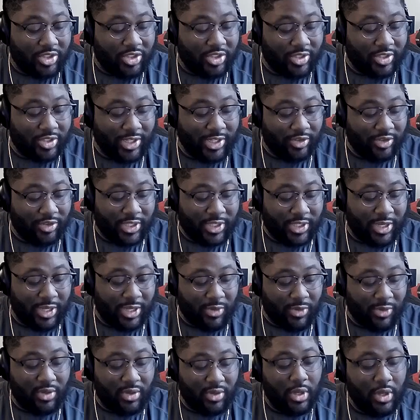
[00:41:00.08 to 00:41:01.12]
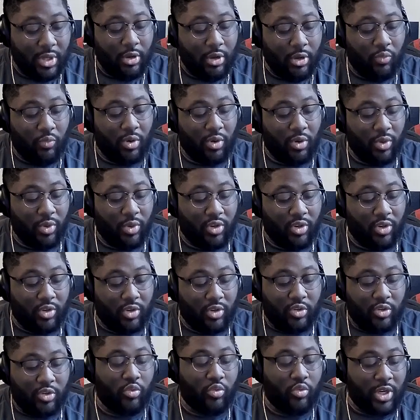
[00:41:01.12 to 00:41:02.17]
Entertainment, where we
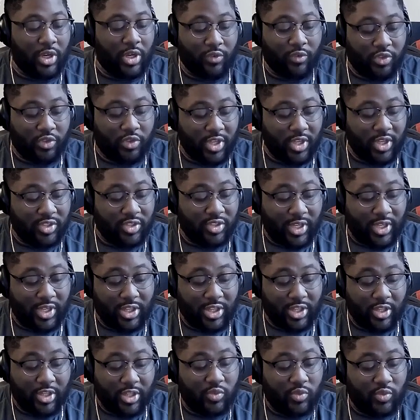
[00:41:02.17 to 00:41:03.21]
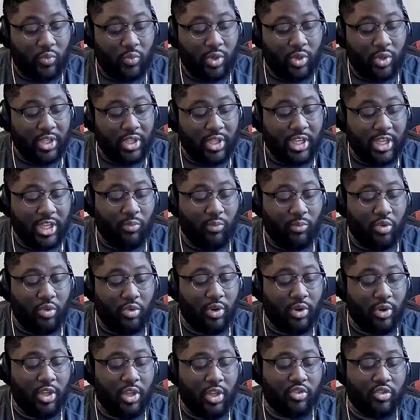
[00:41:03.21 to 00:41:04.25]
do cover things like this. We want to get more
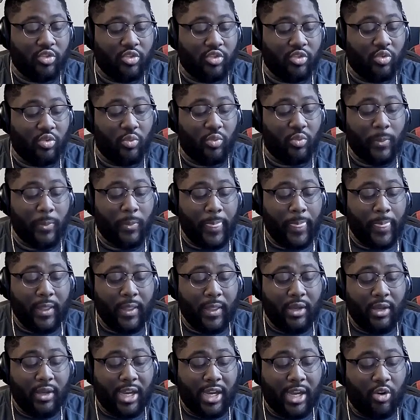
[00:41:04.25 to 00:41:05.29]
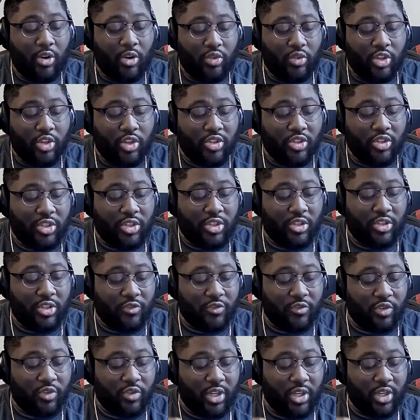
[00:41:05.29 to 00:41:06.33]
into not only just the
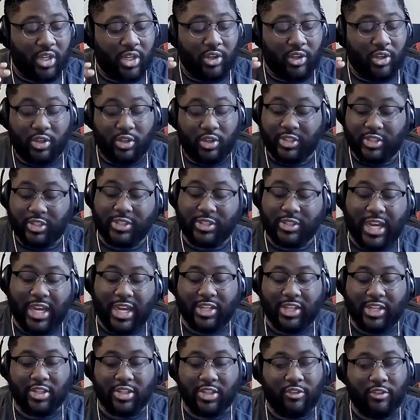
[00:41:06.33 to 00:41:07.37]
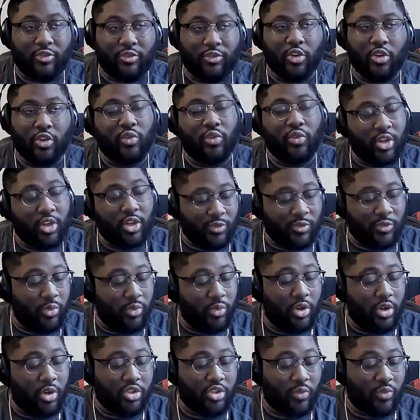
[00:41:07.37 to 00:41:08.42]
different sides of careers, but we
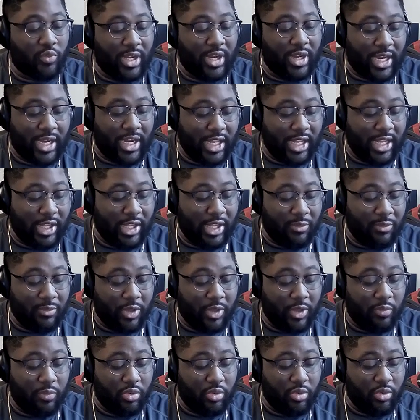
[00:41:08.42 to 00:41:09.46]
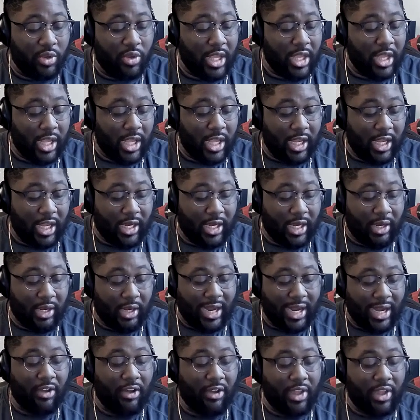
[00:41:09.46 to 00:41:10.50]
also want to highlight people and how
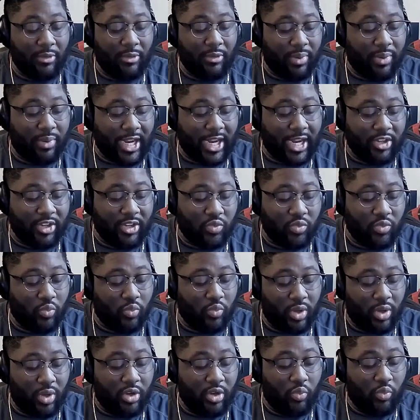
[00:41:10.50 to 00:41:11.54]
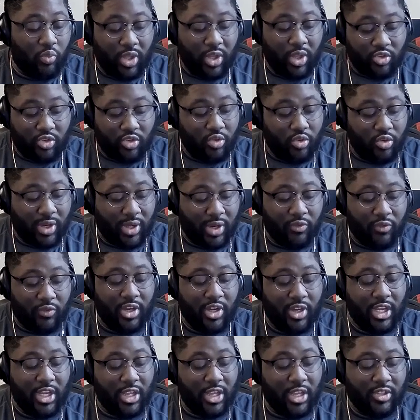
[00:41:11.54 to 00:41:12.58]
they impact what we do every
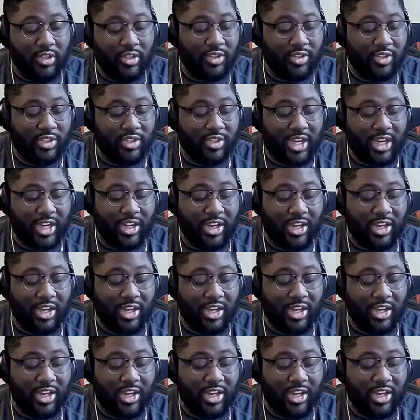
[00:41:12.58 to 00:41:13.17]
day in society.